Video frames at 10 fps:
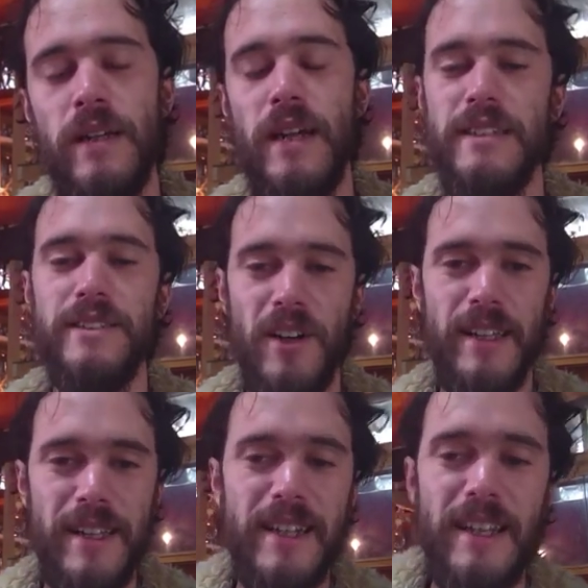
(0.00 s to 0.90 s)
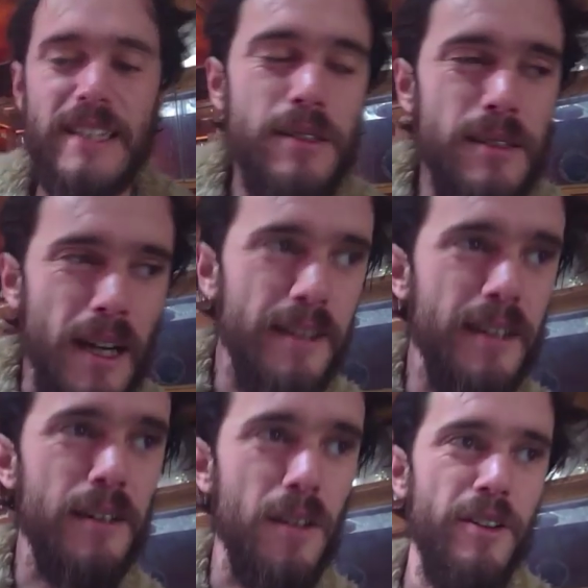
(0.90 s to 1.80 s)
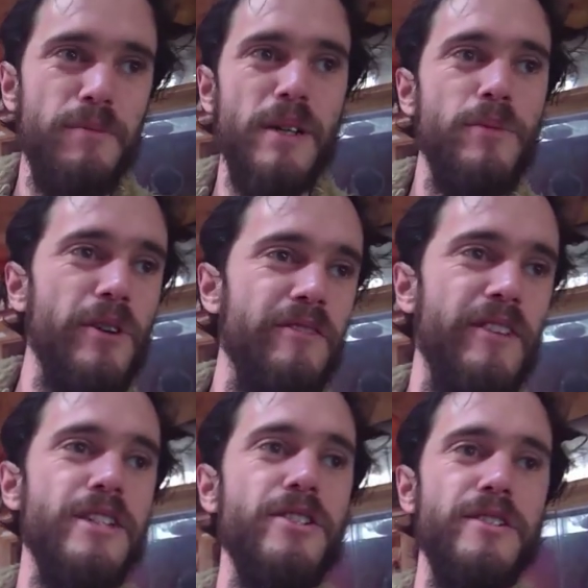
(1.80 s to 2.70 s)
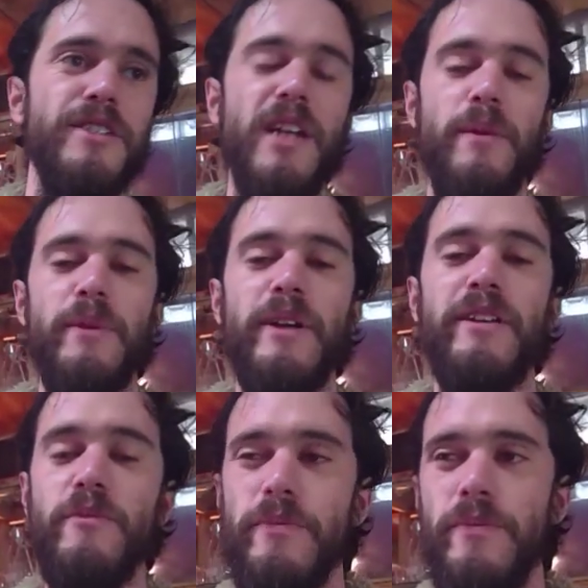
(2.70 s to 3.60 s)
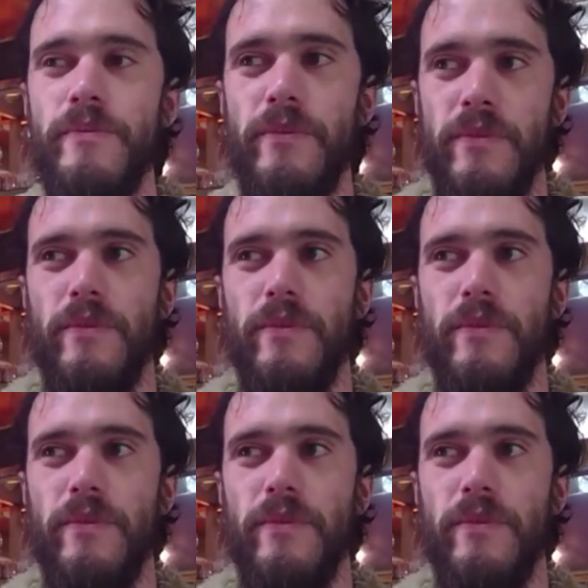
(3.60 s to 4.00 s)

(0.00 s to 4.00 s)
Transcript: and so yeah that's i think a lot of my motivations coming from